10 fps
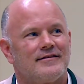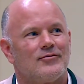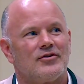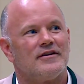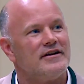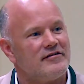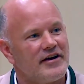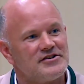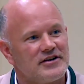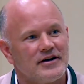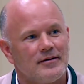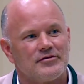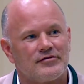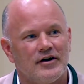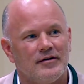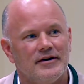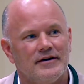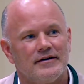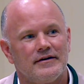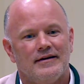where the innovation comes from,
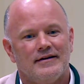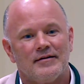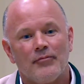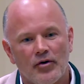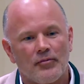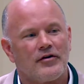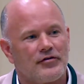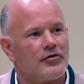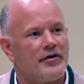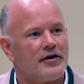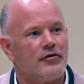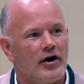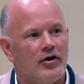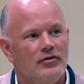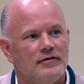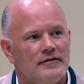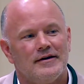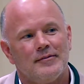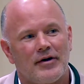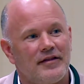and it's an important part for Korea to grow.
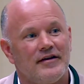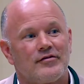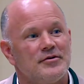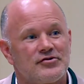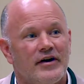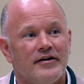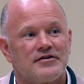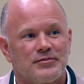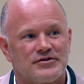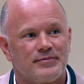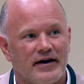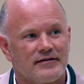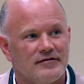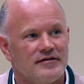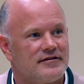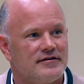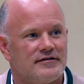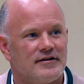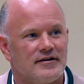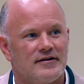But I think from a trader's perspective, this is